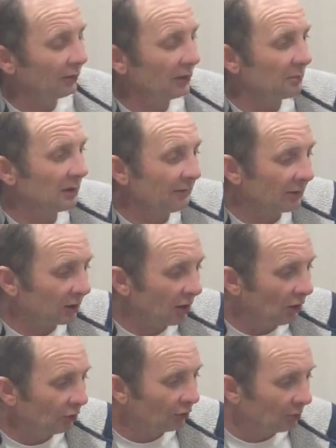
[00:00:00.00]
and a bit of a
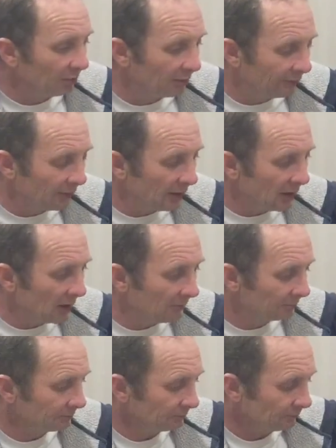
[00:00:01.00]
close up of the